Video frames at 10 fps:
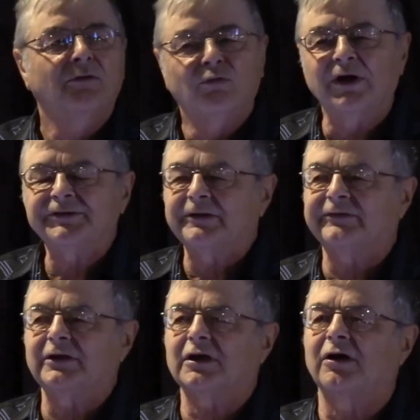What
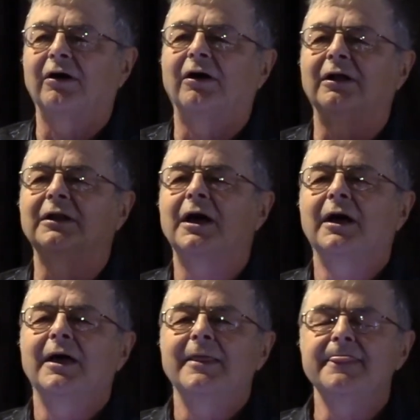does he
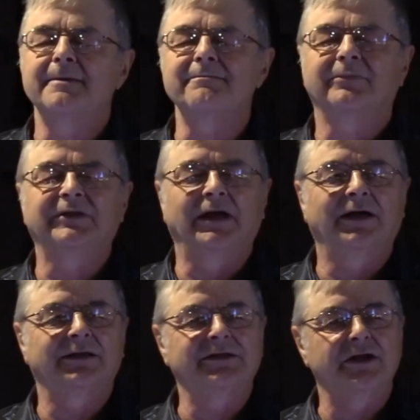call
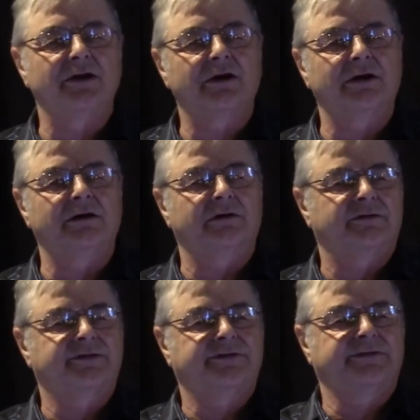the
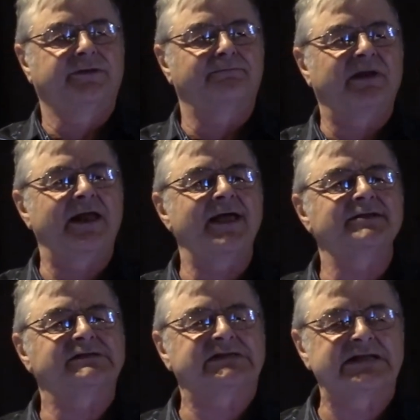earth, the
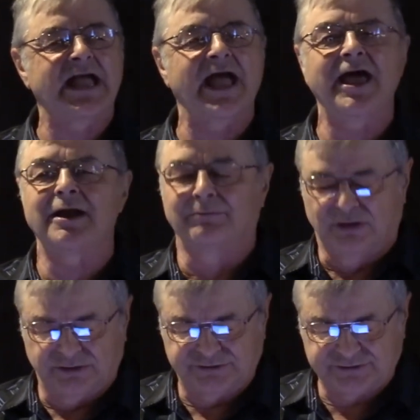plants, the
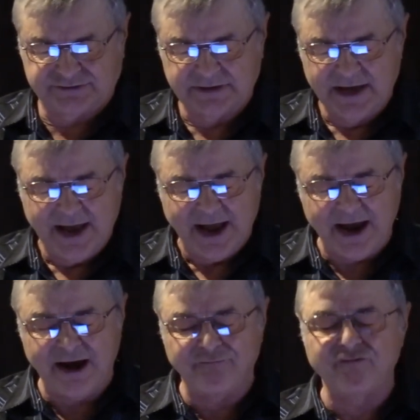animals?
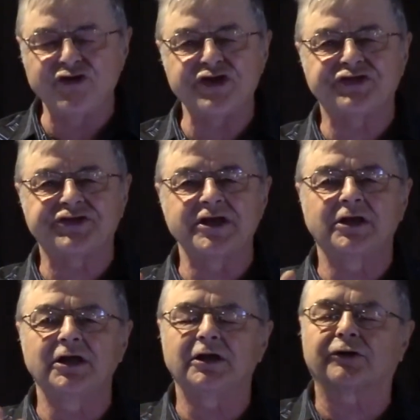
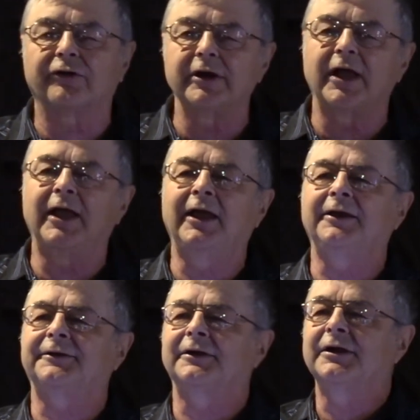Everything he
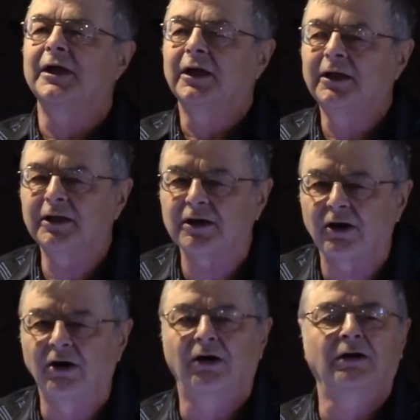created, he
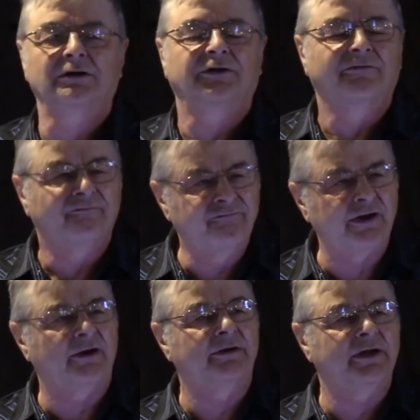called
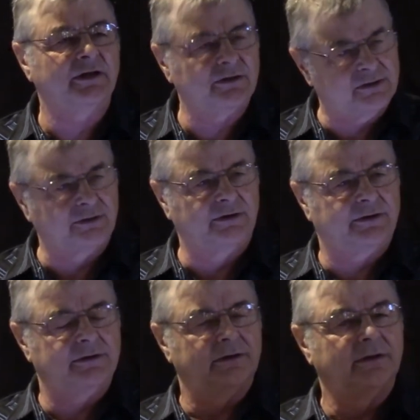very good.